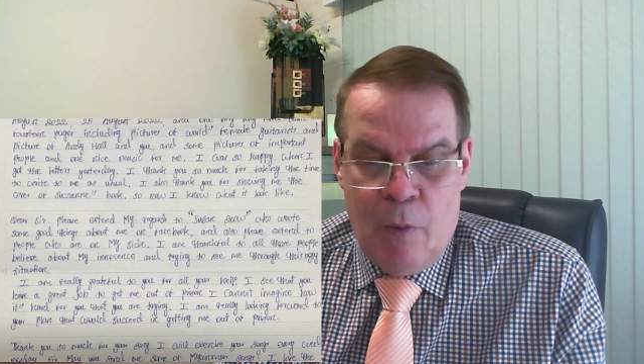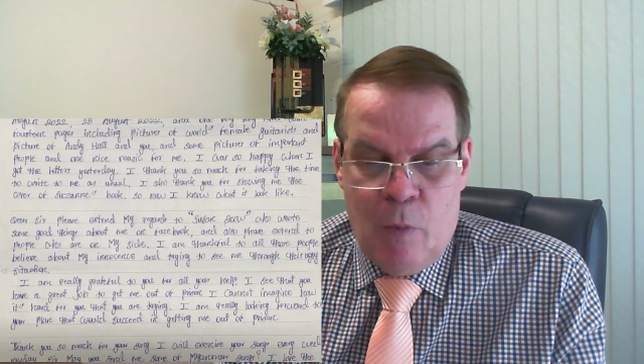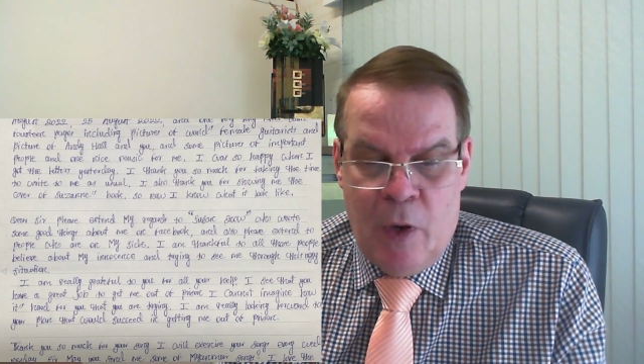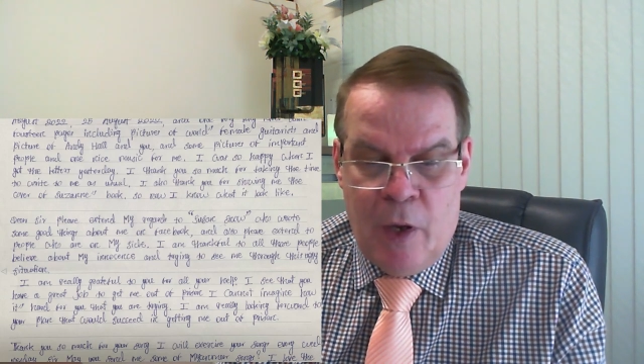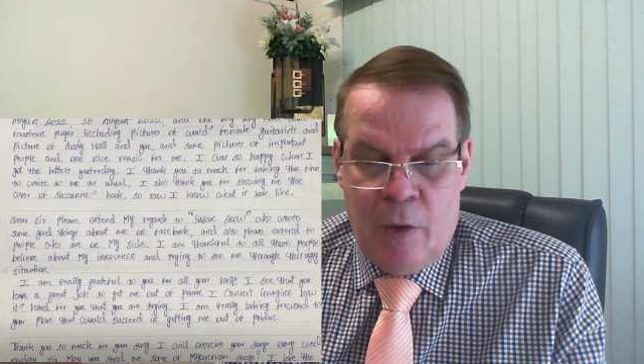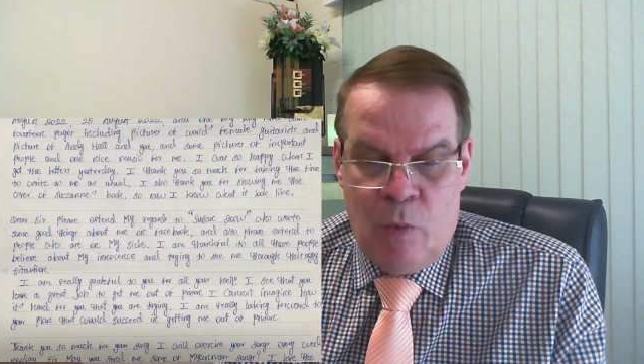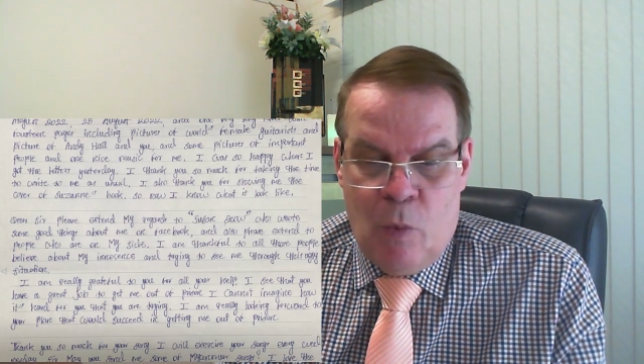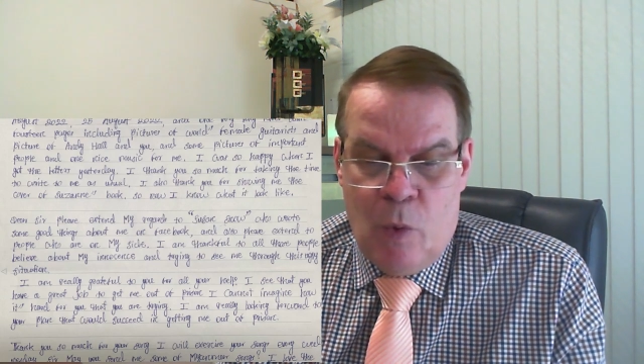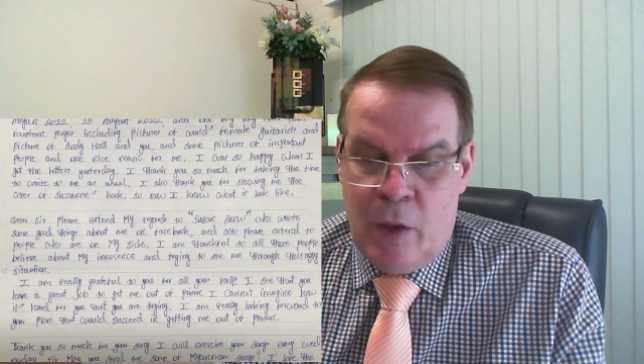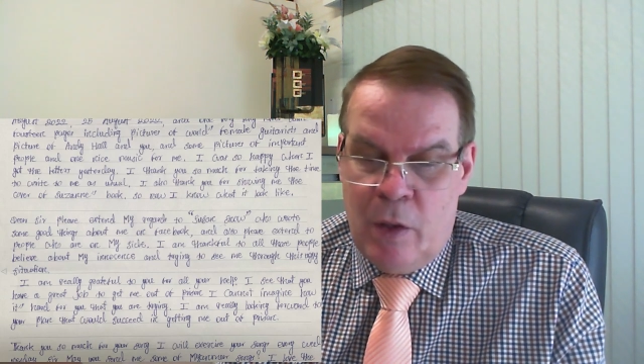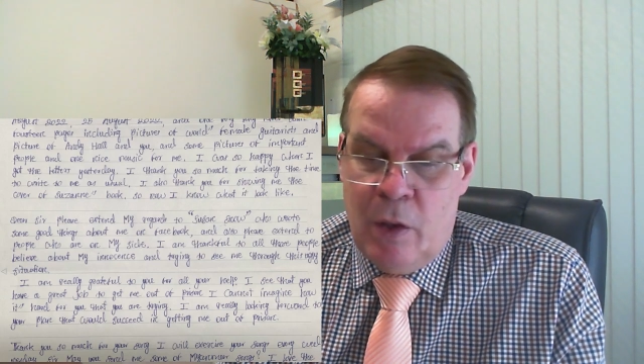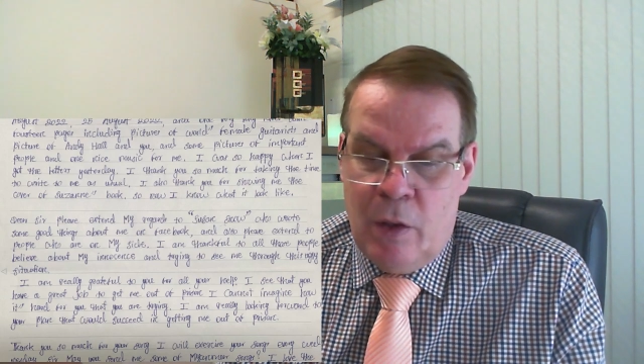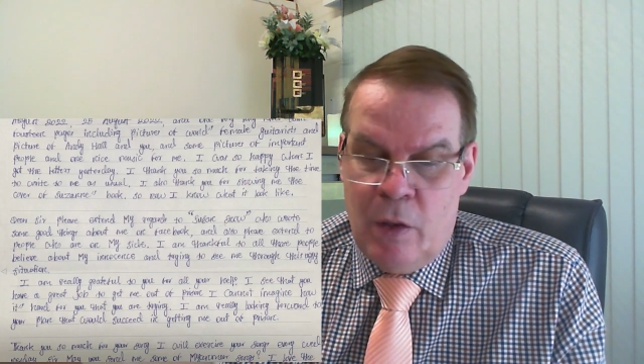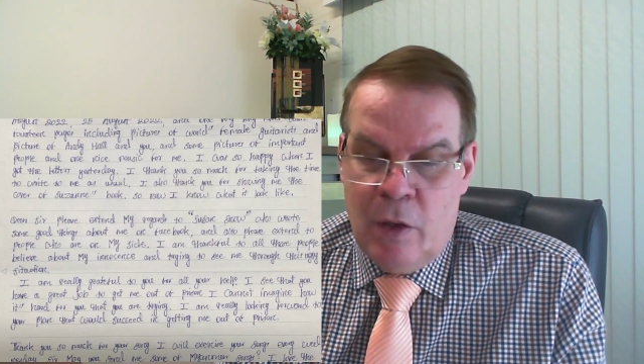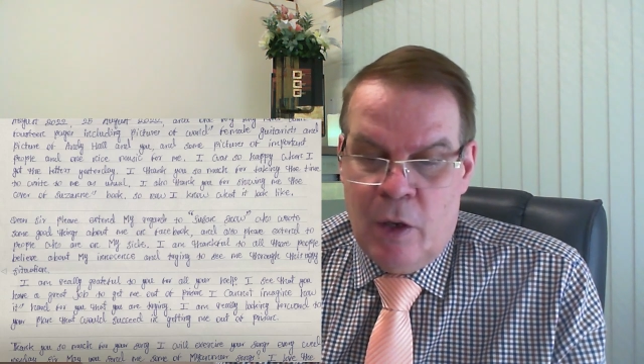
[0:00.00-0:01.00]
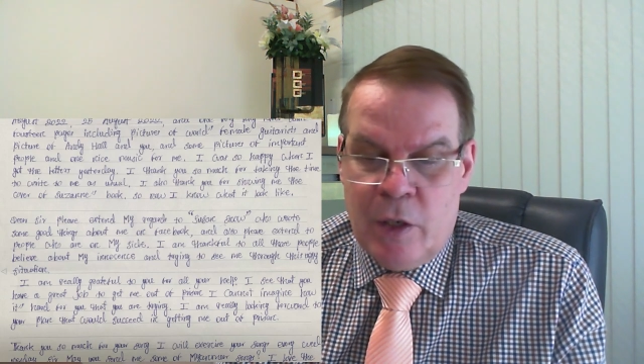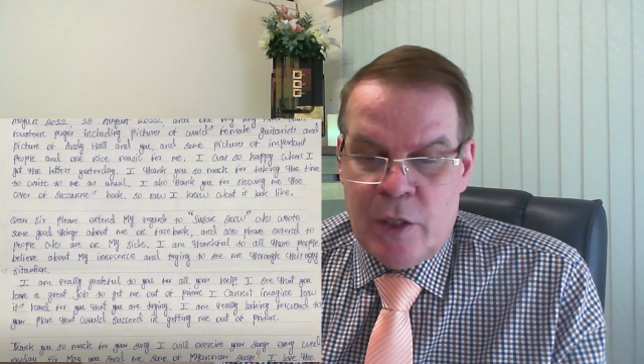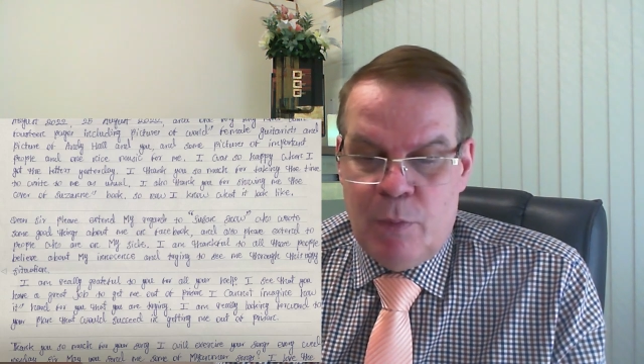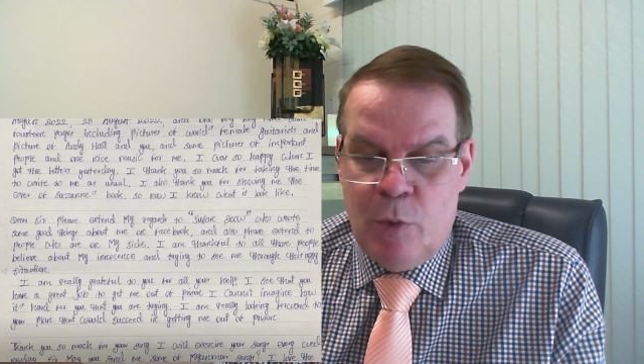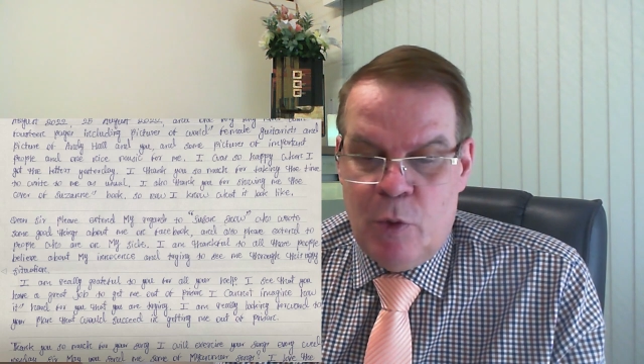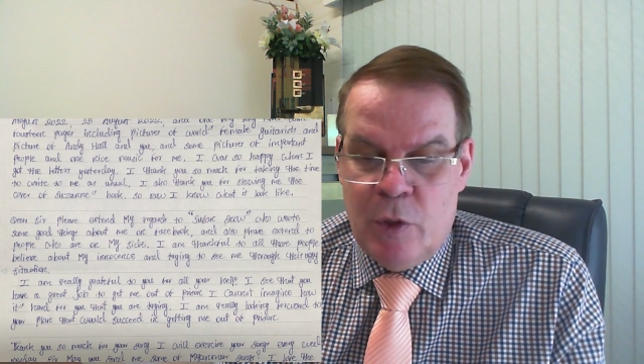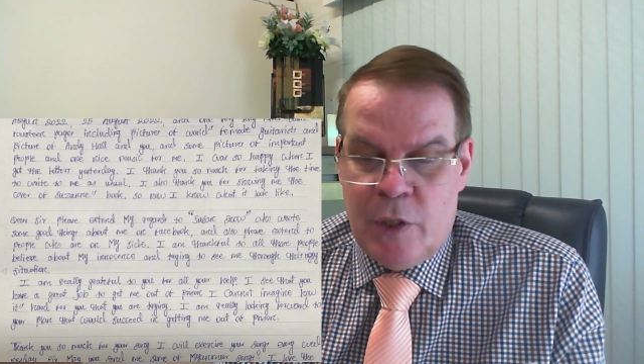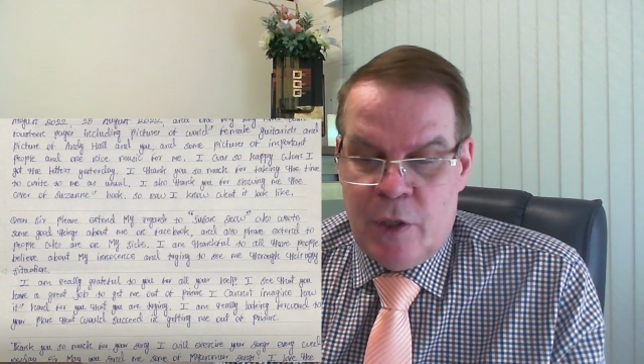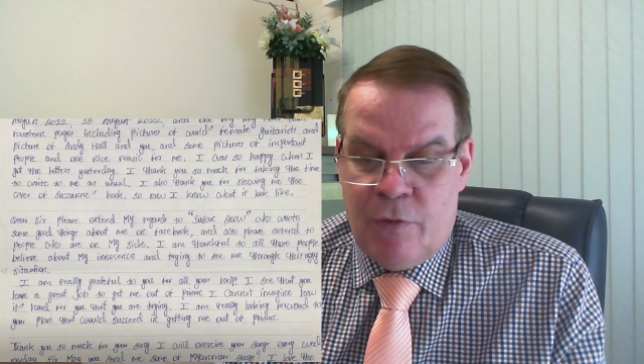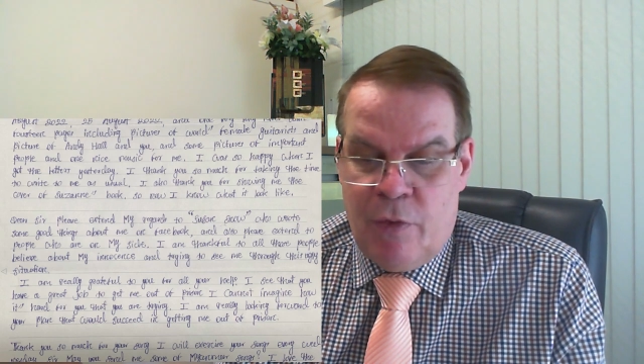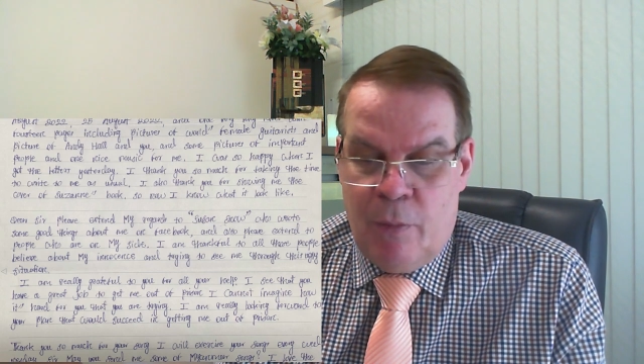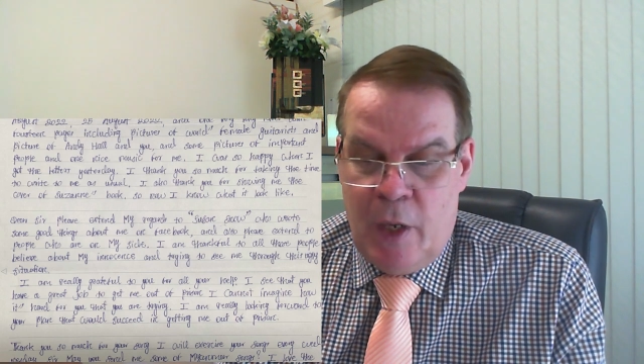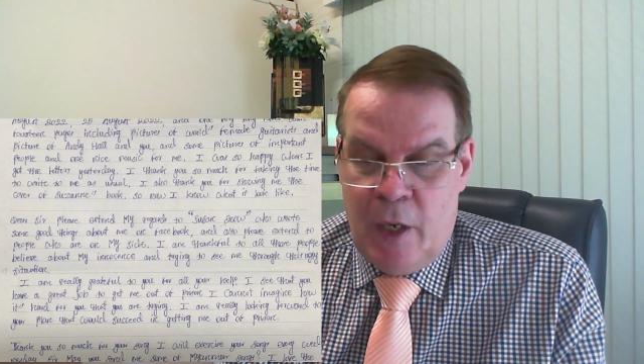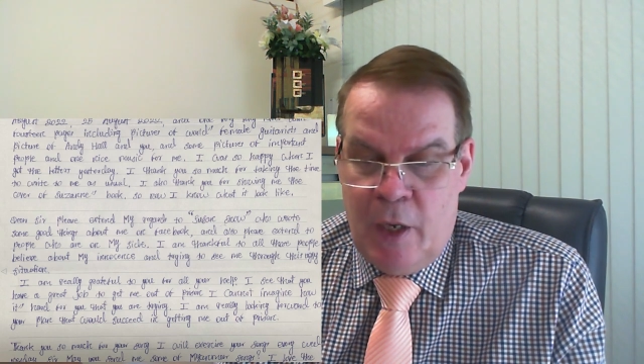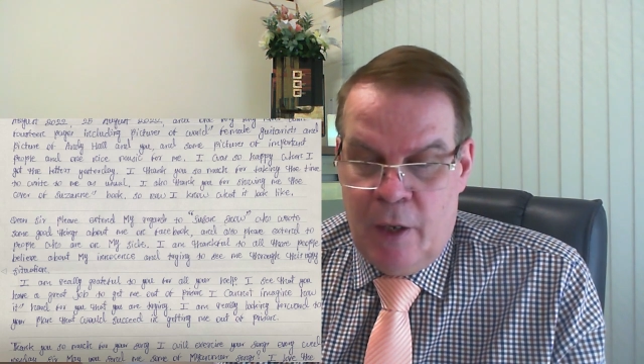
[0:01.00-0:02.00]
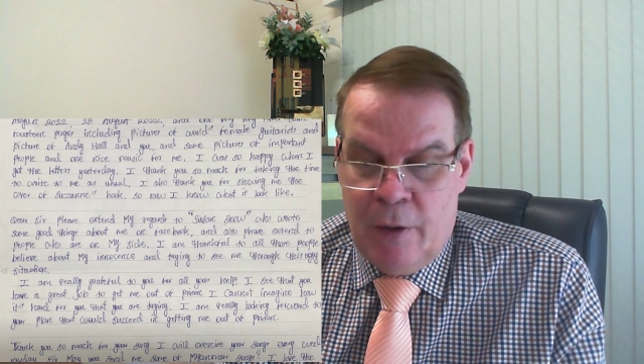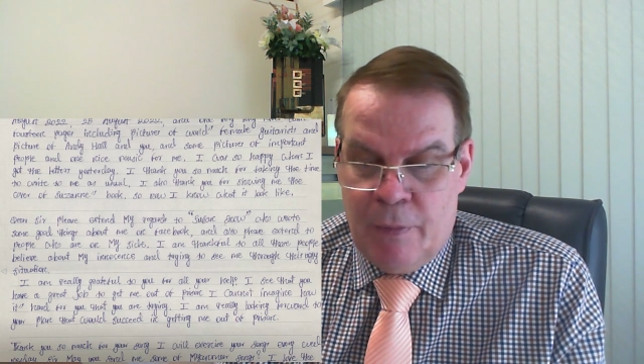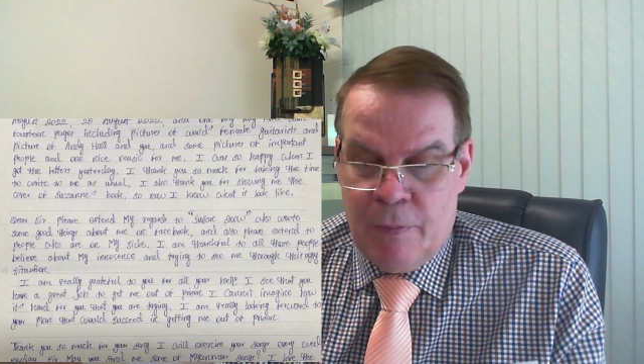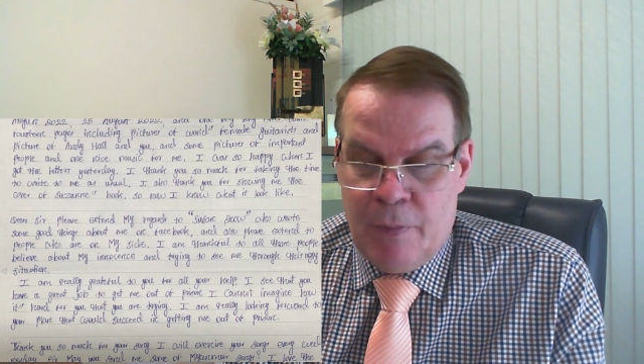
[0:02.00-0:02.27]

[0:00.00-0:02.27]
and one nice music for me.